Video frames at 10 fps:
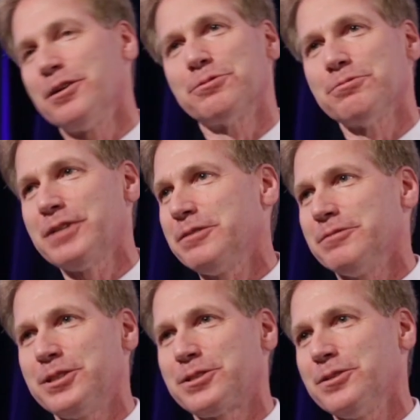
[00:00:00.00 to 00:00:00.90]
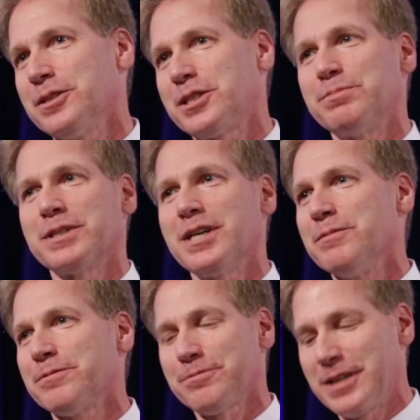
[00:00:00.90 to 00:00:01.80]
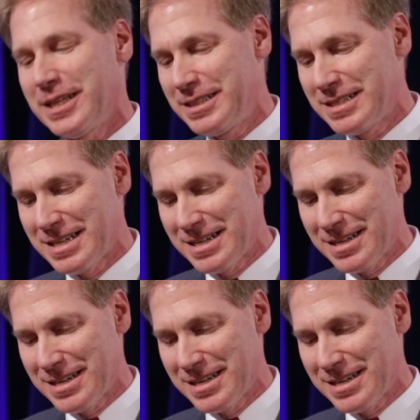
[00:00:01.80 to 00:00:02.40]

a great resource, has become a friend.